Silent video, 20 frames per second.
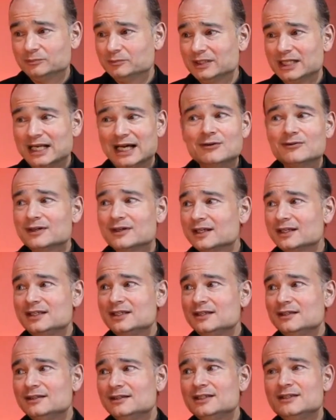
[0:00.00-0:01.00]
but how can he
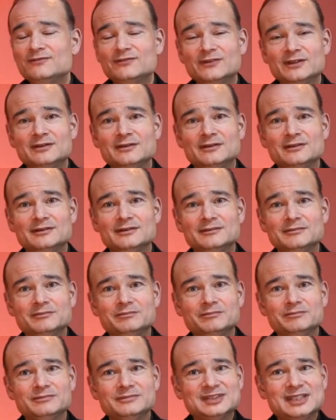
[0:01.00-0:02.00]
even
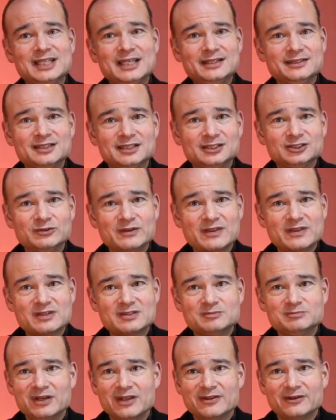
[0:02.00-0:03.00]
stay in touch with his
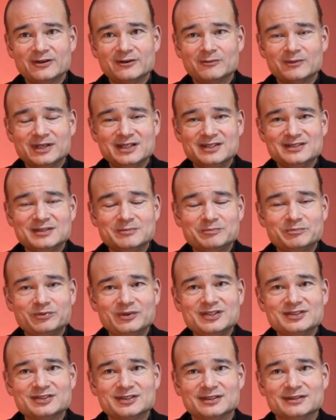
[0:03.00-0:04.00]
mother when he's in
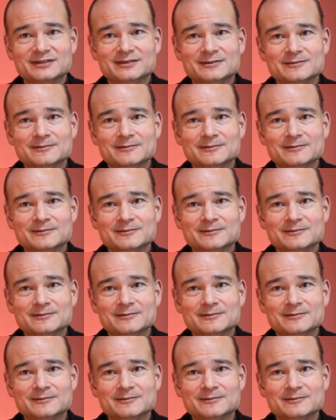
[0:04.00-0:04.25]
prison?